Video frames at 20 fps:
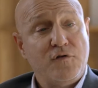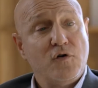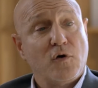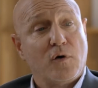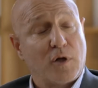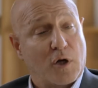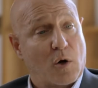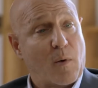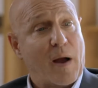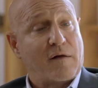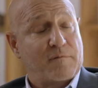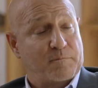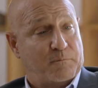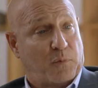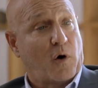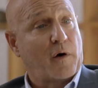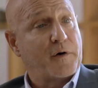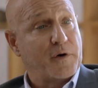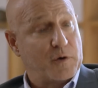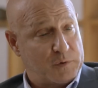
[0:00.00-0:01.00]
you're gonna go out and
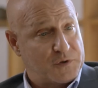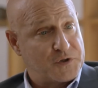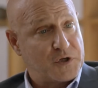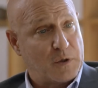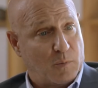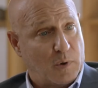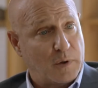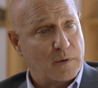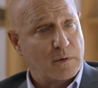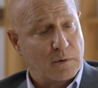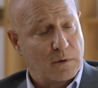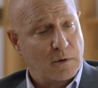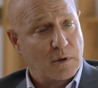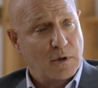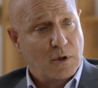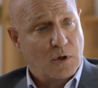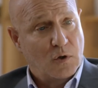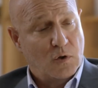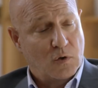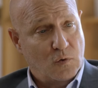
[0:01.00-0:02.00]
partner with someone
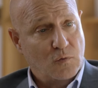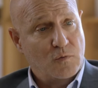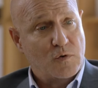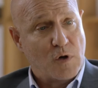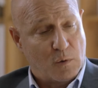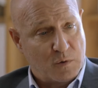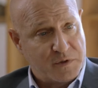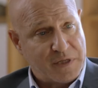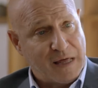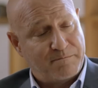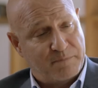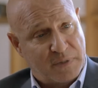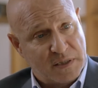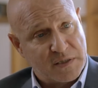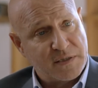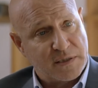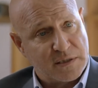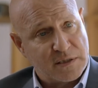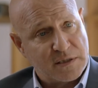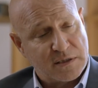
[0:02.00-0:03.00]
who knows that
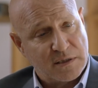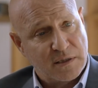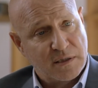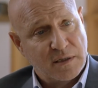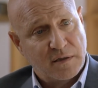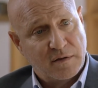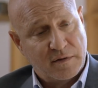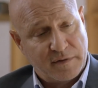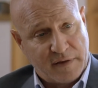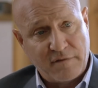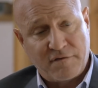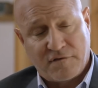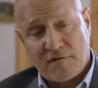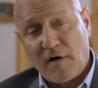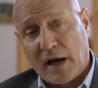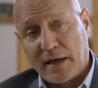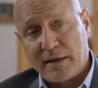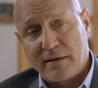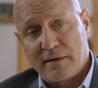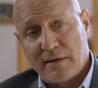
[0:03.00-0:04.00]
business, yeah. then
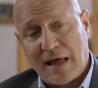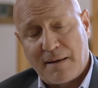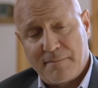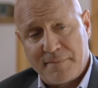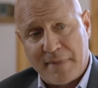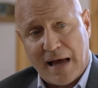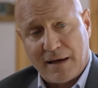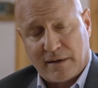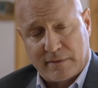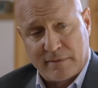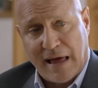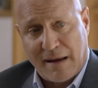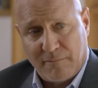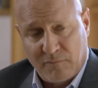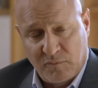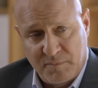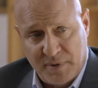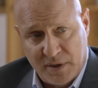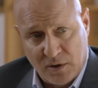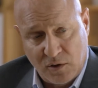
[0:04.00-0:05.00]
fine. That, that, that
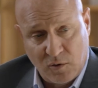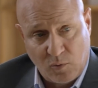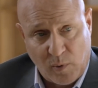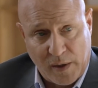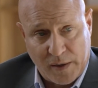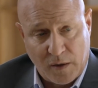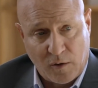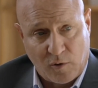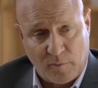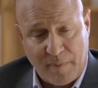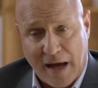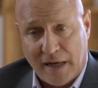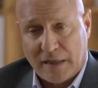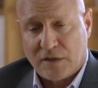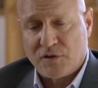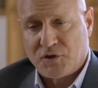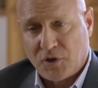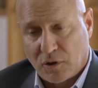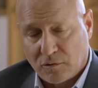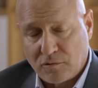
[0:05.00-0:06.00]
would be a good way to go about it.
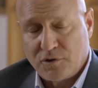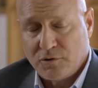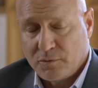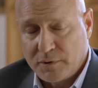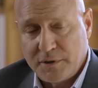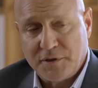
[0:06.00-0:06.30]
Don't do it